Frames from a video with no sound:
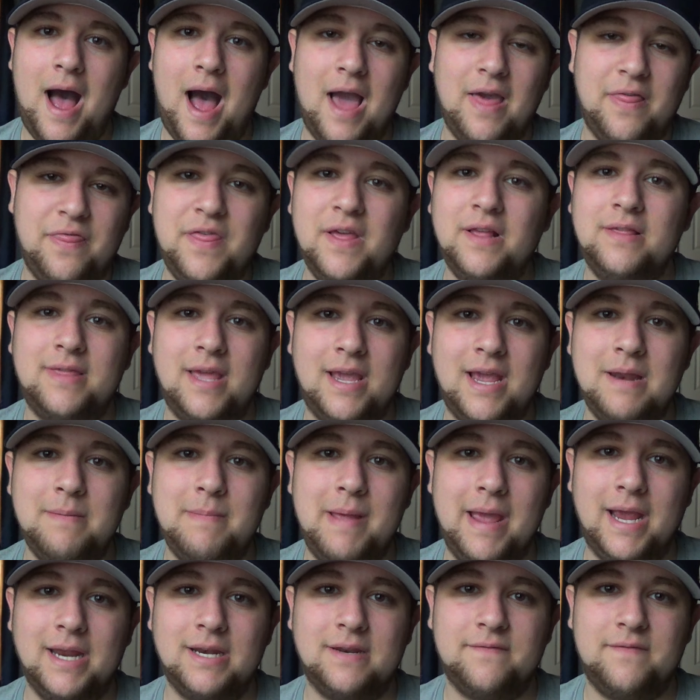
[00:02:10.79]
I think they can
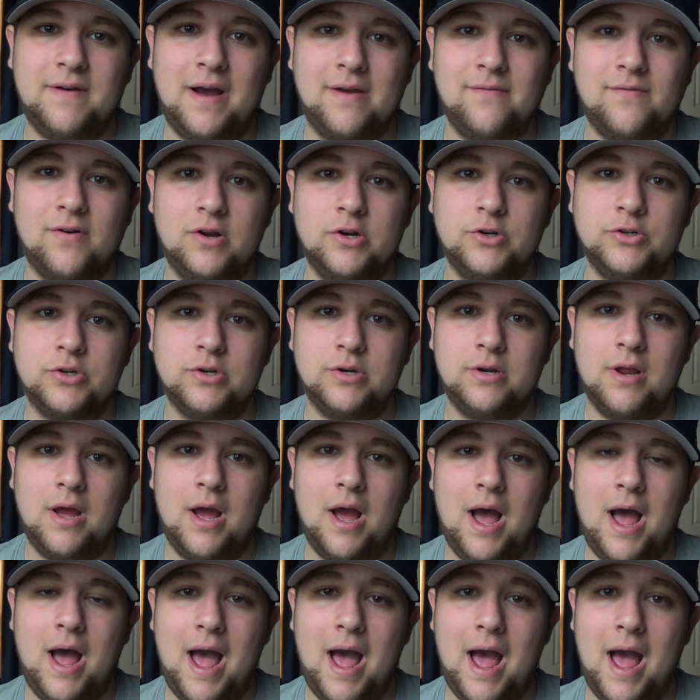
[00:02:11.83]
make it to 500
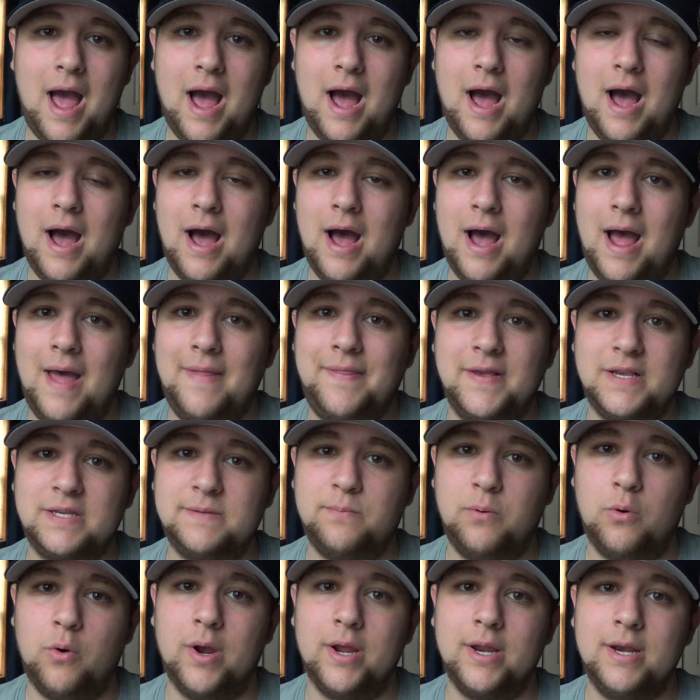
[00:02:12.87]
at this
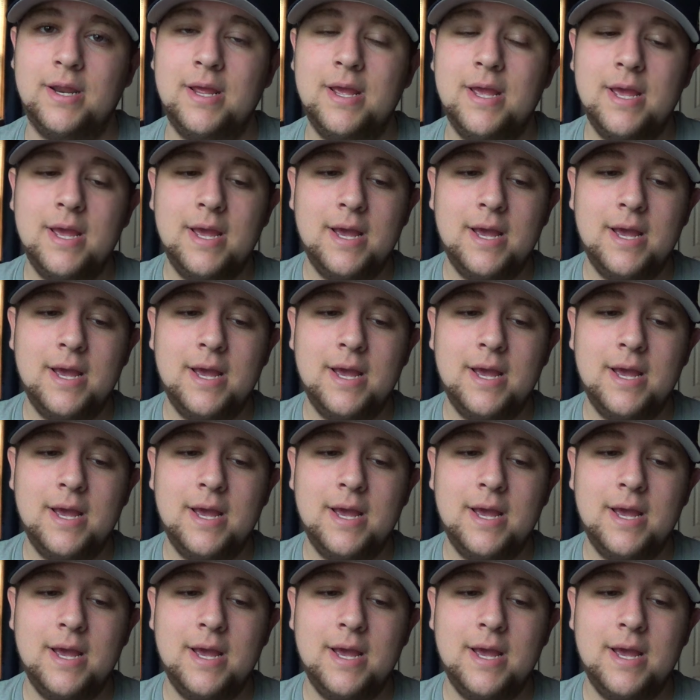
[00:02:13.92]
point.